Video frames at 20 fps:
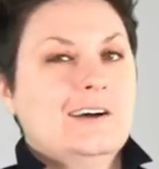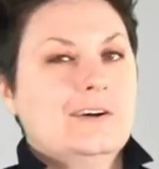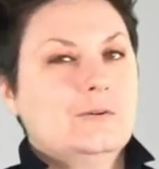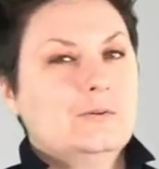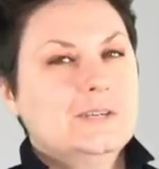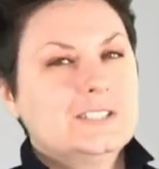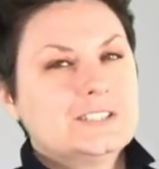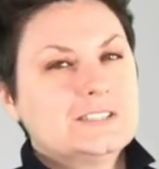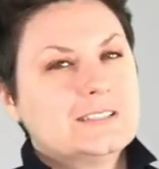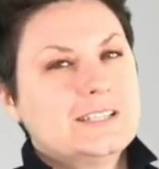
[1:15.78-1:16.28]

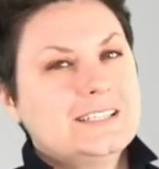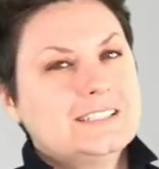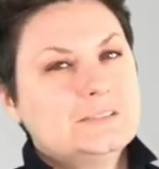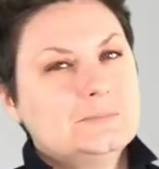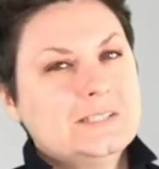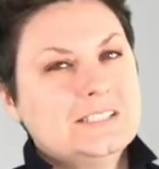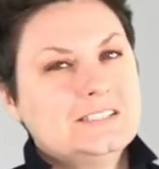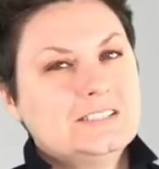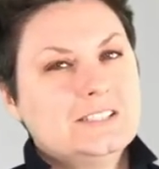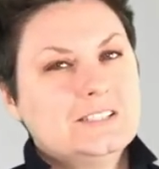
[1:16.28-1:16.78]
Which leads
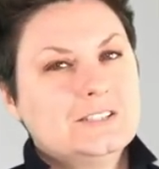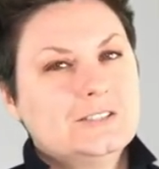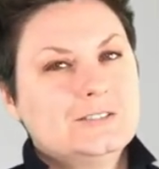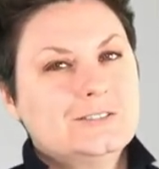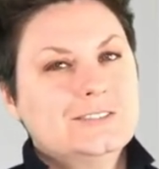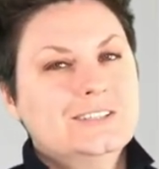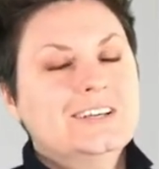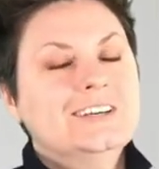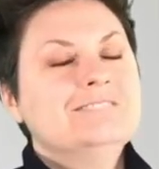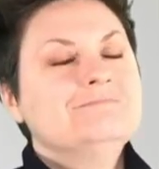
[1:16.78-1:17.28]
me to
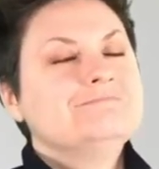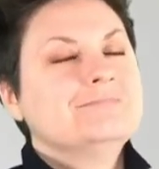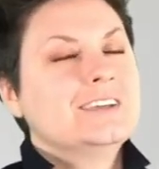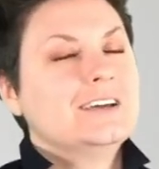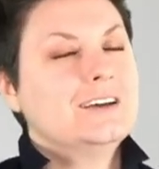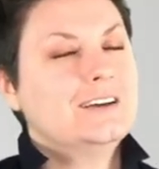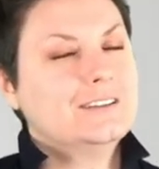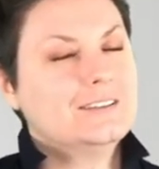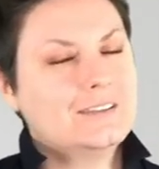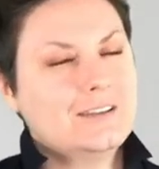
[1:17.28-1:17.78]

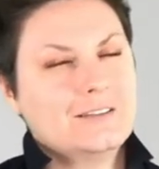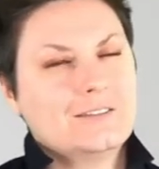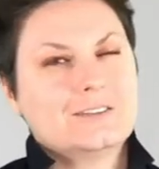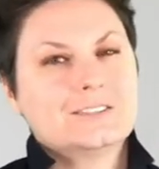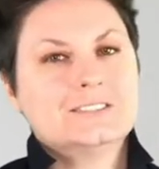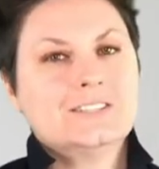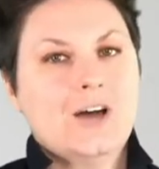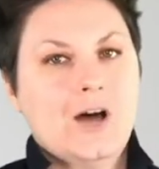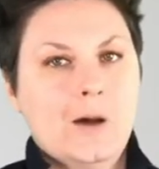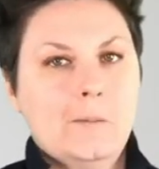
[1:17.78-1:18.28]
another
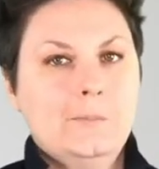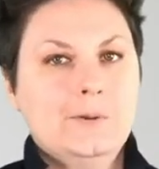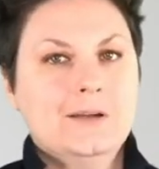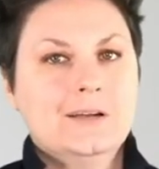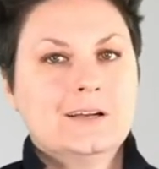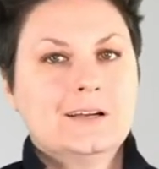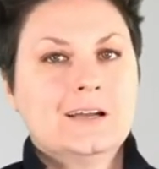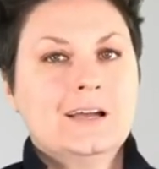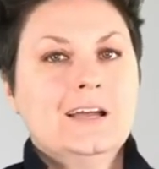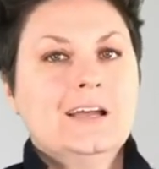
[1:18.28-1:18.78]

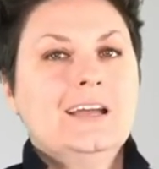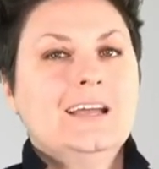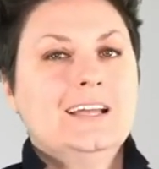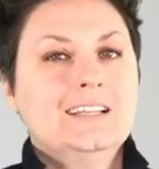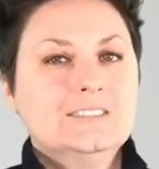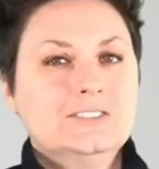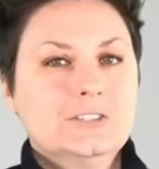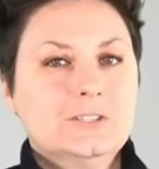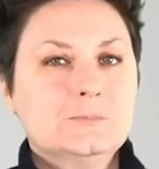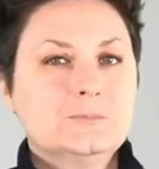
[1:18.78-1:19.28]
topic
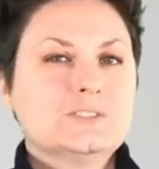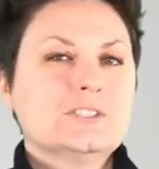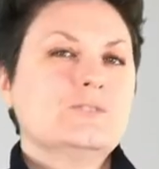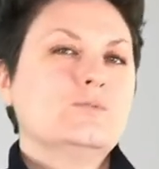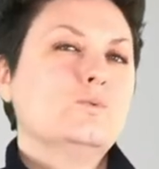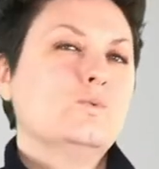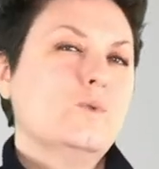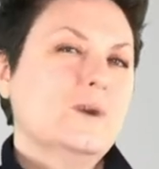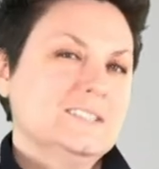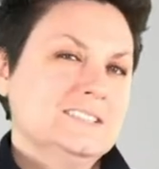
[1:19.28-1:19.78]
in terms of
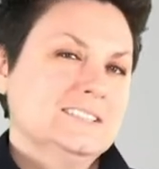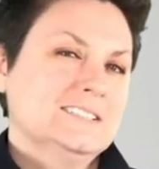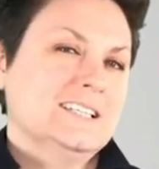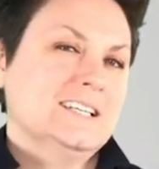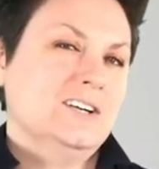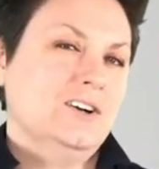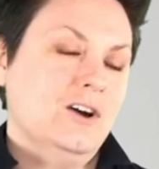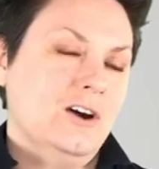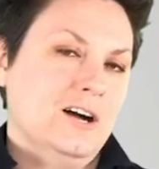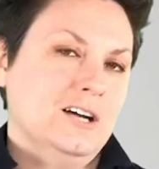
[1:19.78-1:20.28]
what does
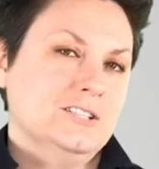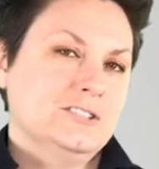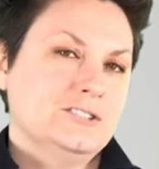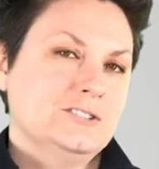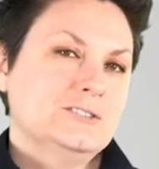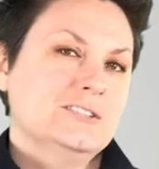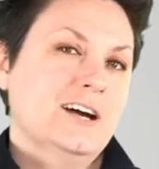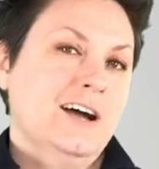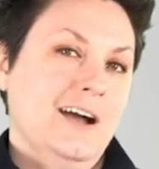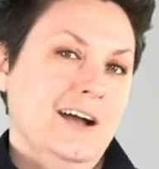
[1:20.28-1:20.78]
it cost
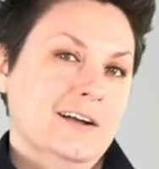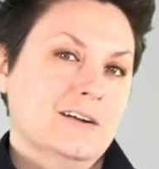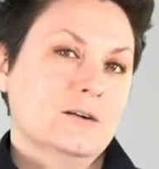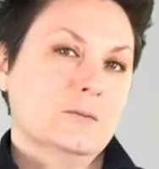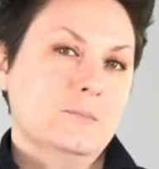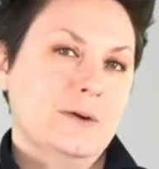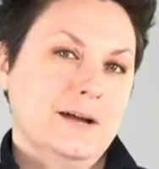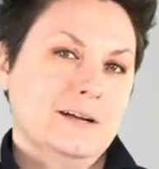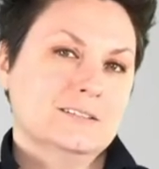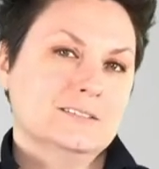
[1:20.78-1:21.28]
you to hire a
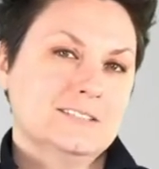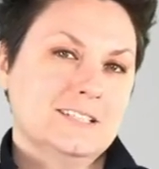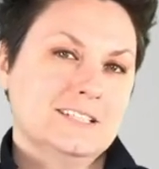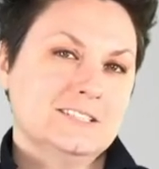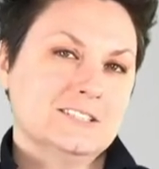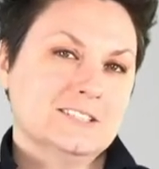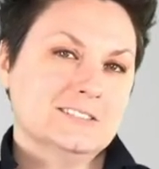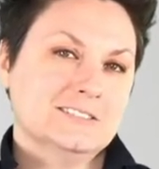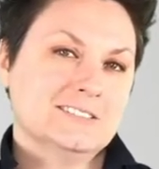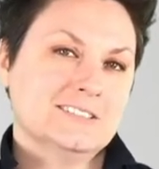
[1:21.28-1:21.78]
buyer's
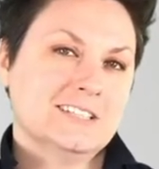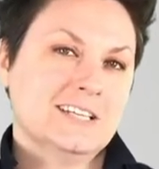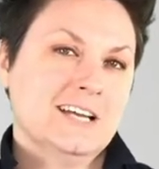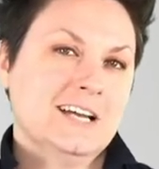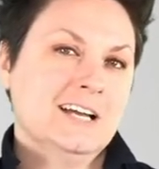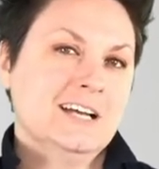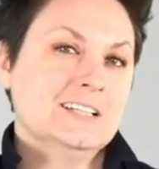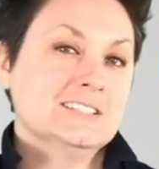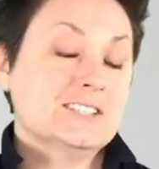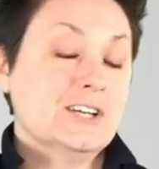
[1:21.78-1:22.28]
agent.
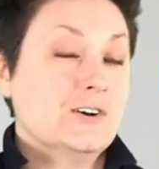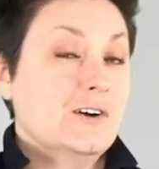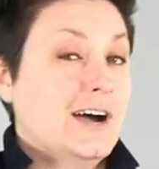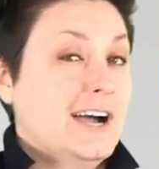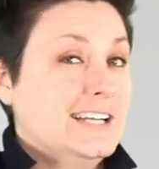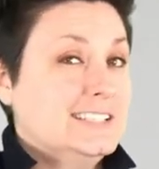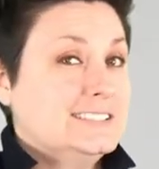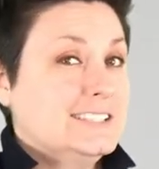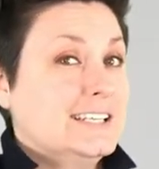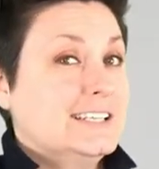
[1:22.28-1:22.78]
So
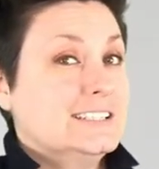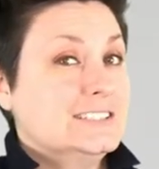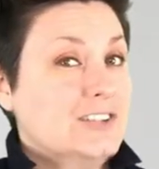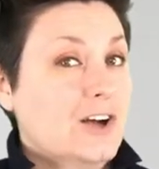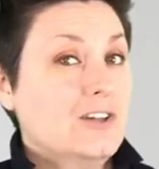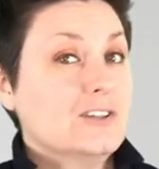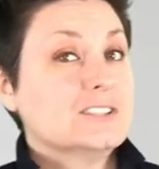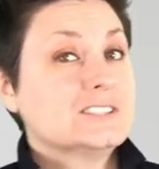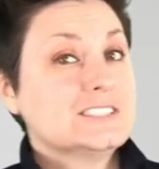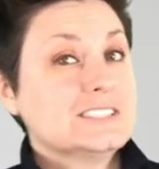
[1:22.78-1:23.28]
I said in
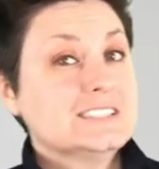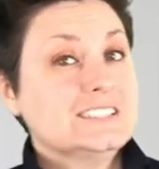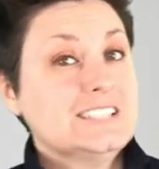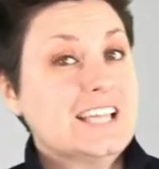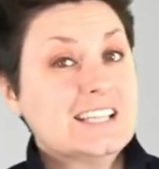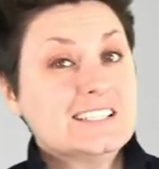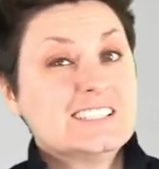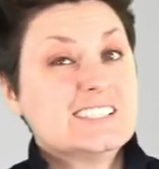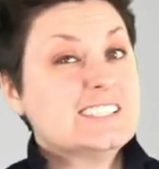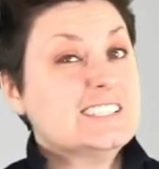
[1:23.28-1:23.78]
dollars and
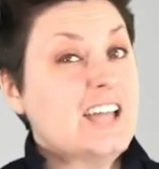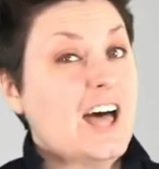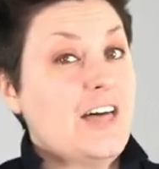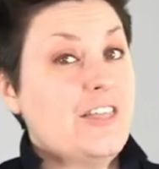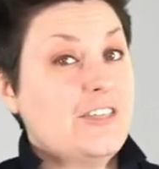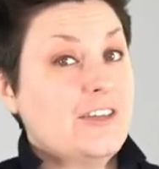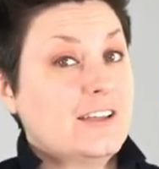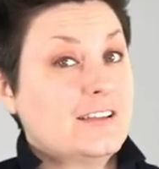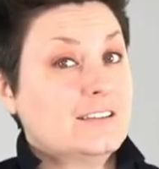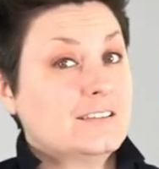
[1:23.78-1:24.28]
cents,
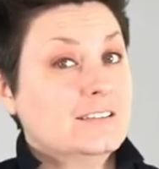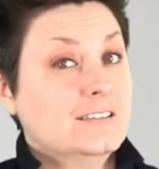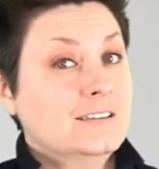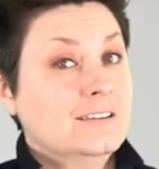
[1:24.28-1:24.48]
nothing.